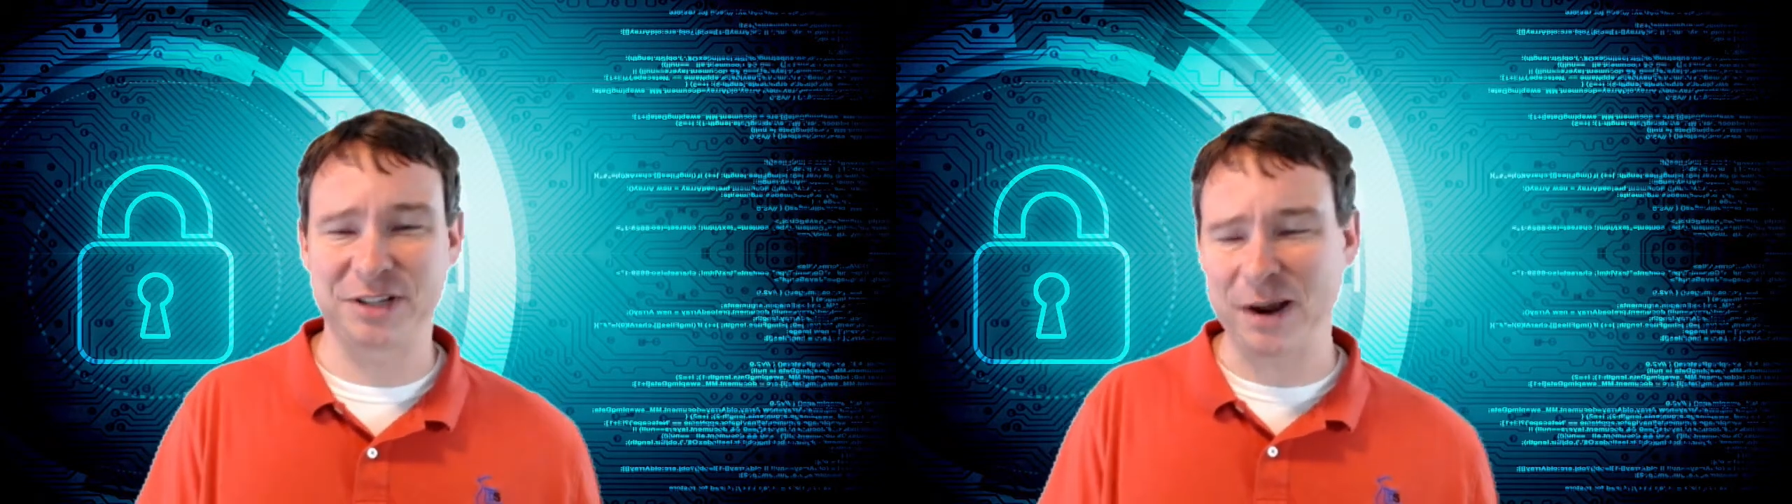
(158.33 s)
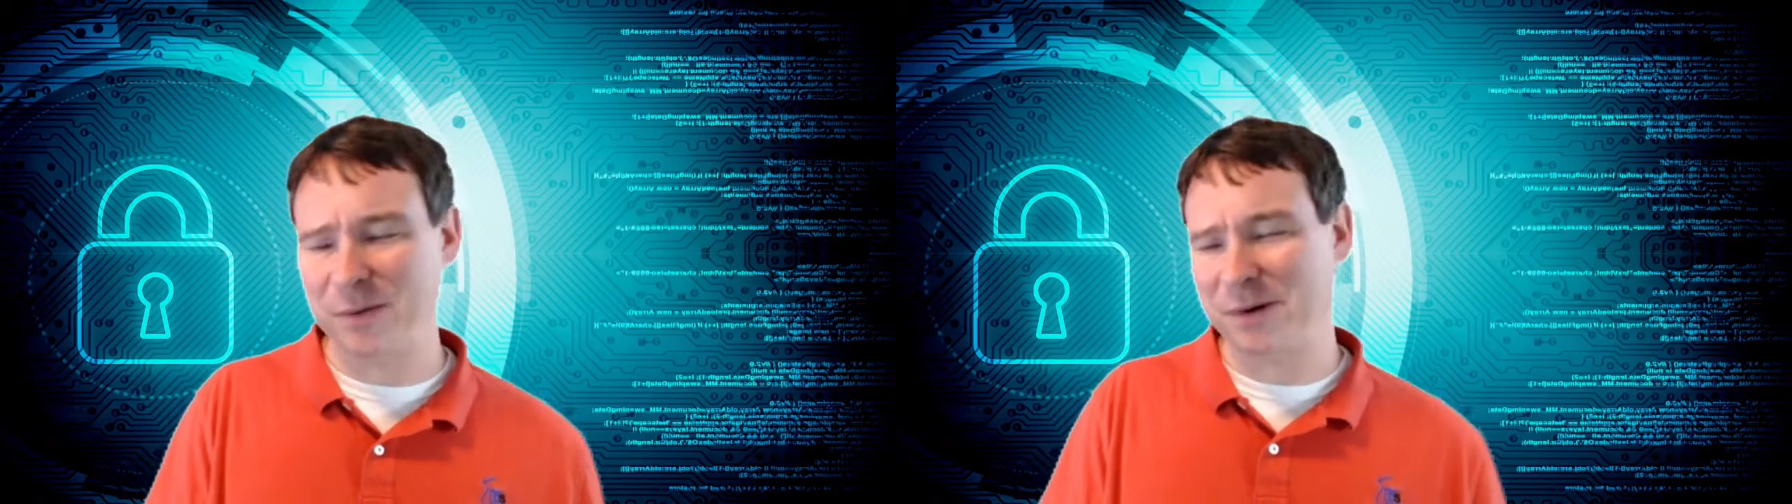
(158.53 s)

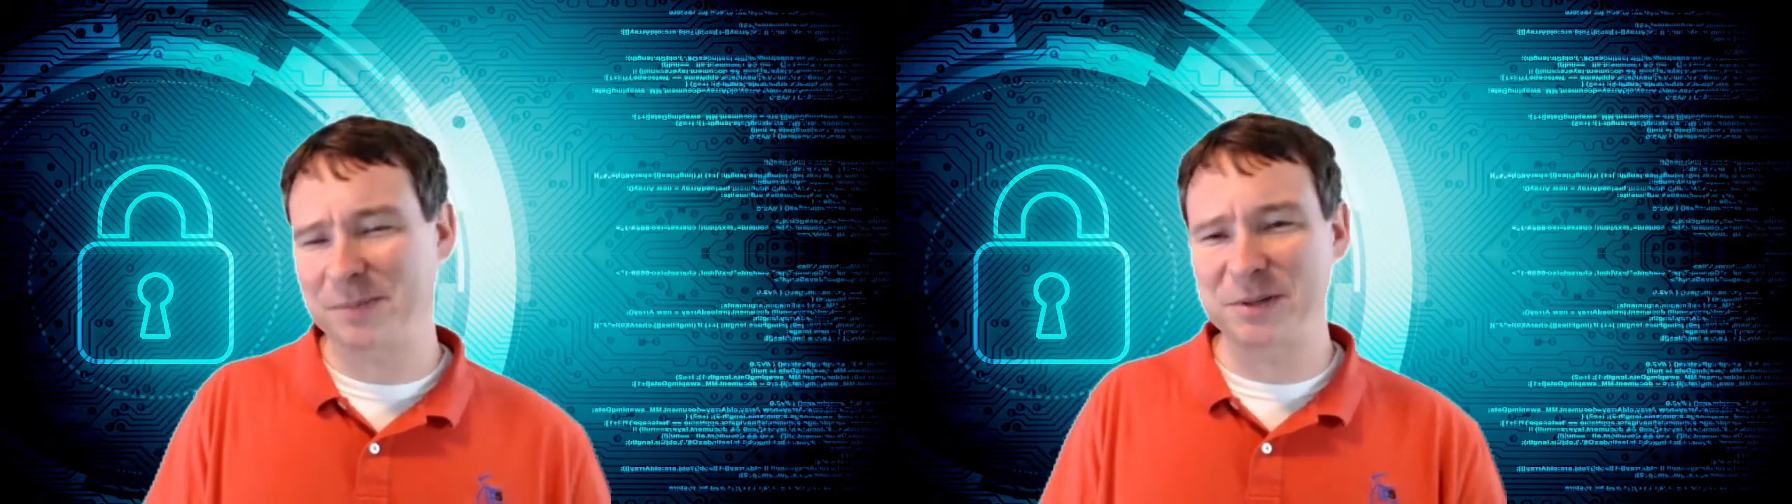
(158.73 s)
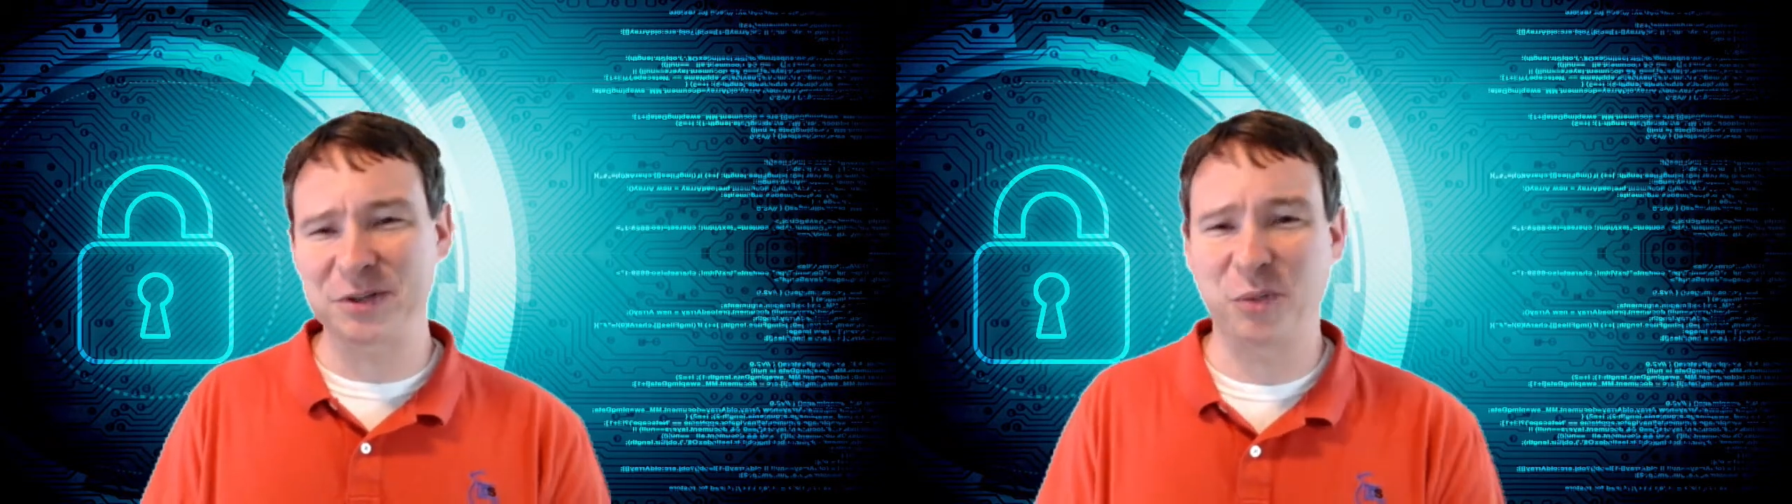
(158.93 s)
Now we're
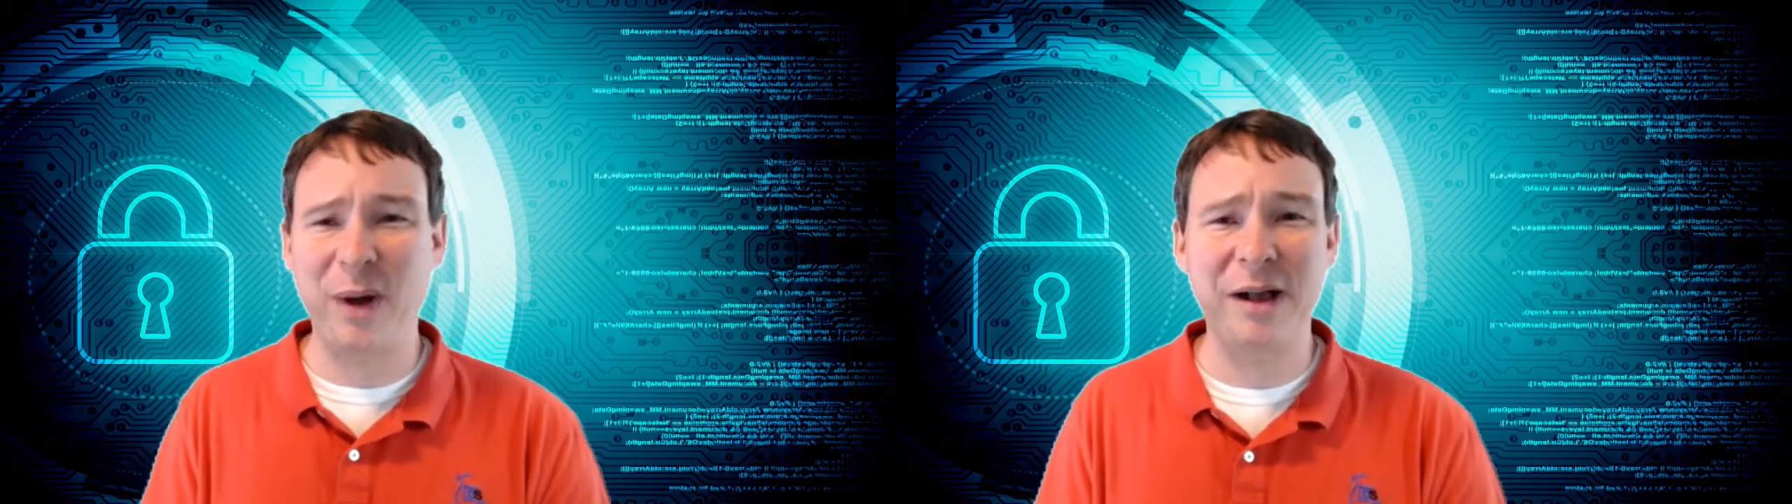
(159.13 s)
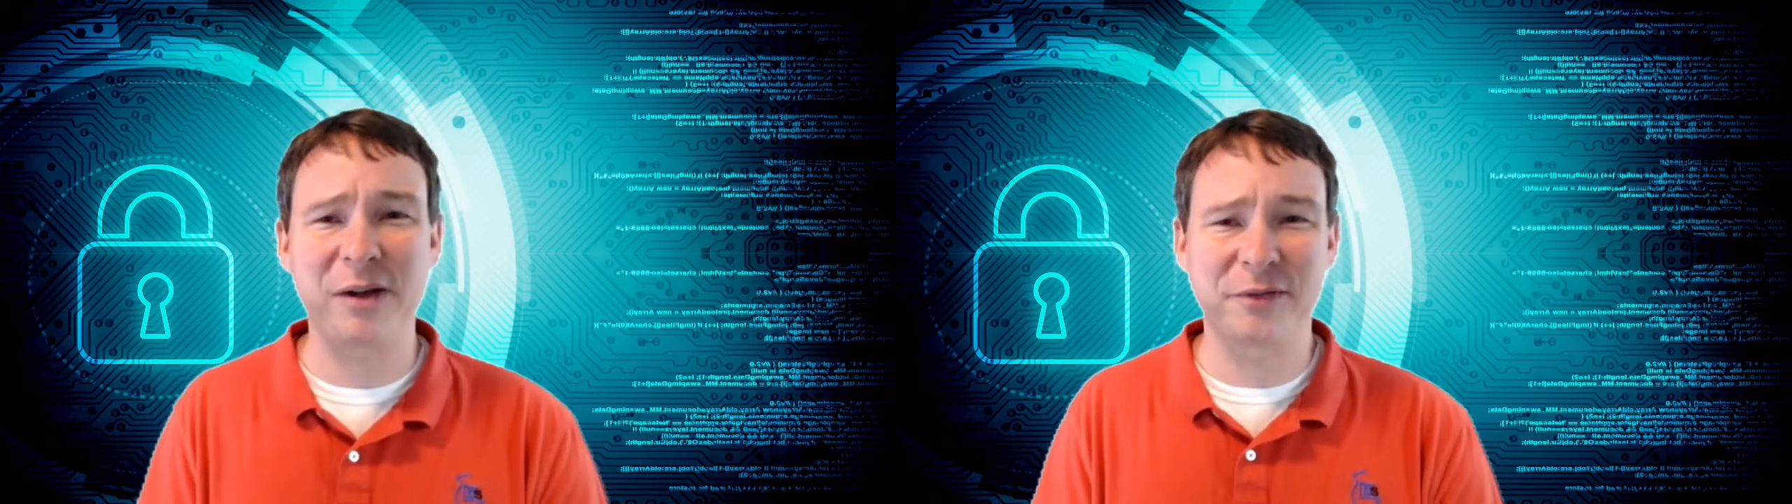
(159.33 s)
up to
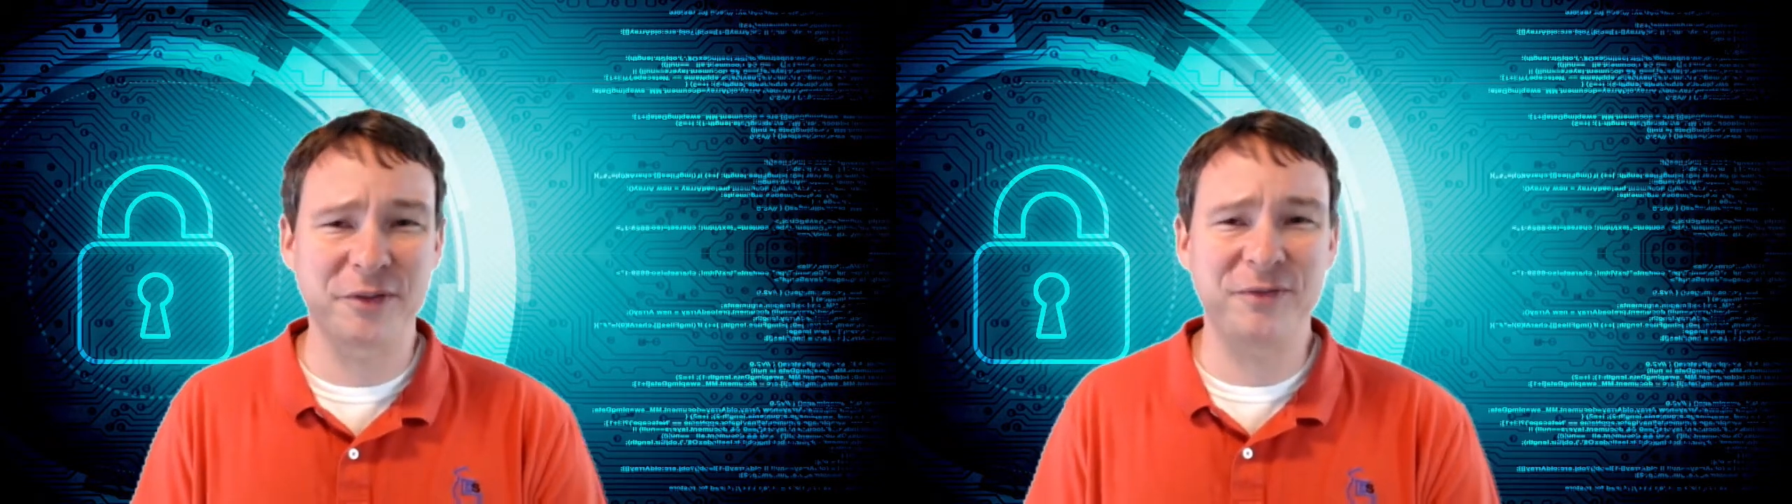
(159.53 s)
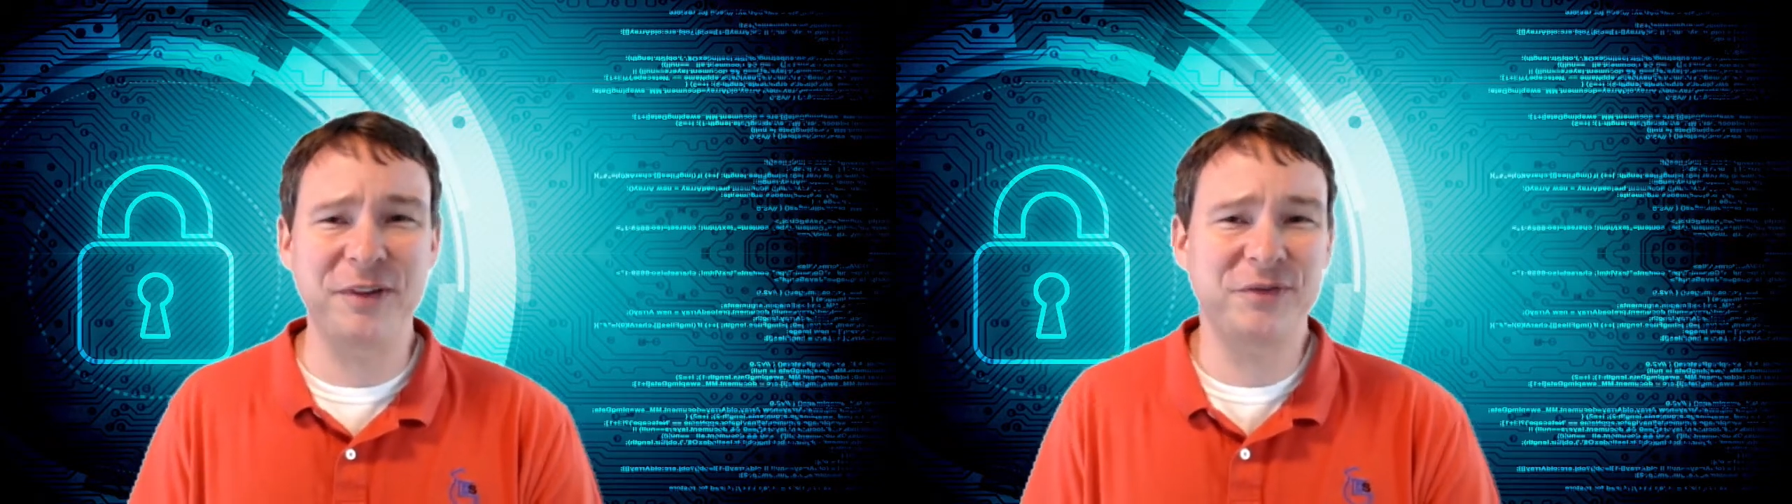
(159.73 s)
12 or
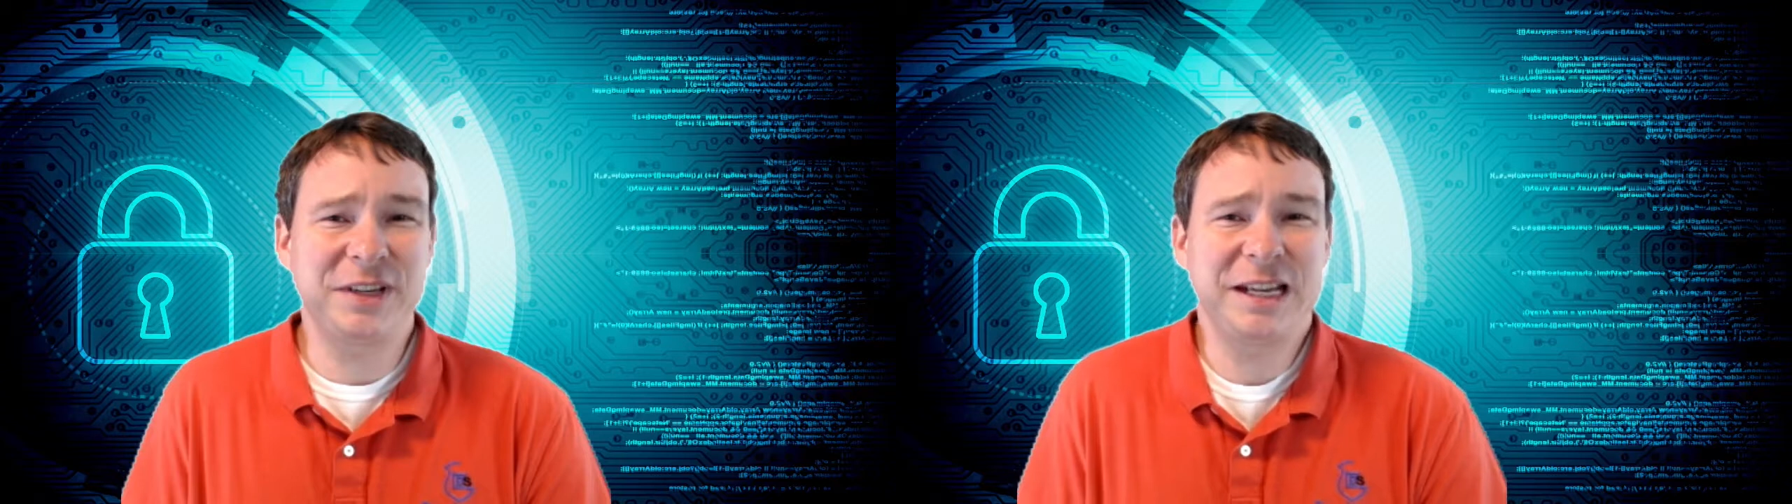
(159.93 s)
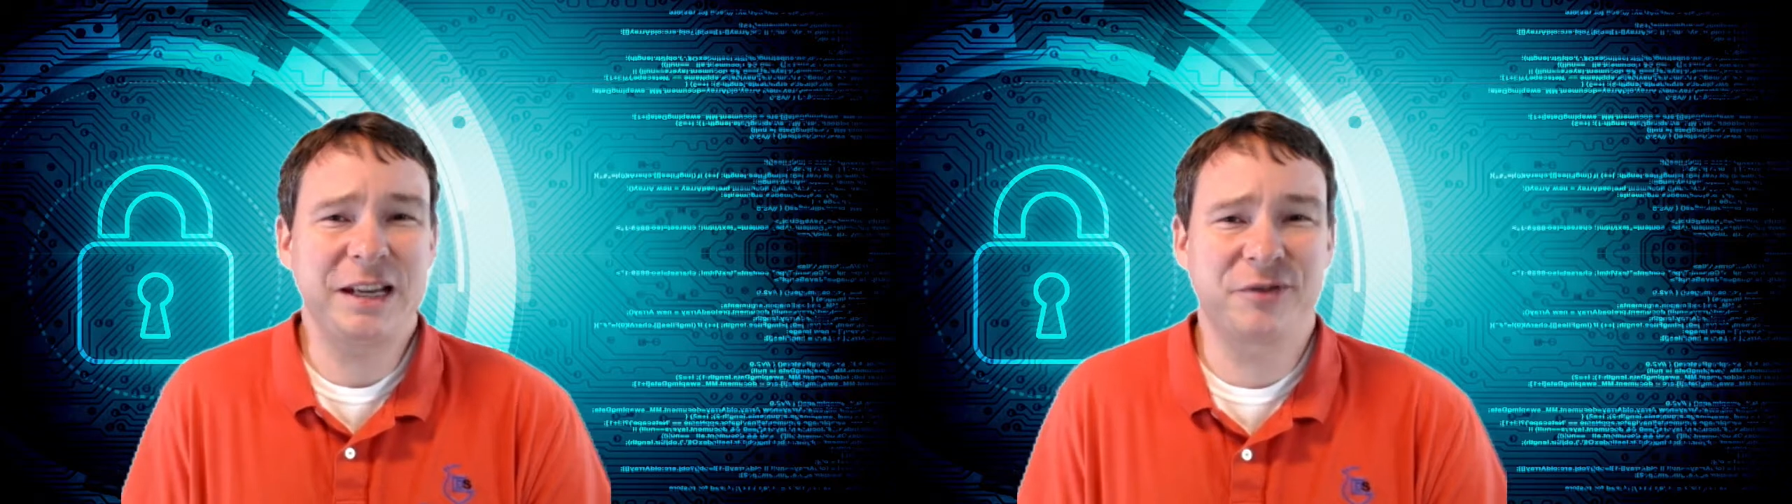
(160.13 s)
15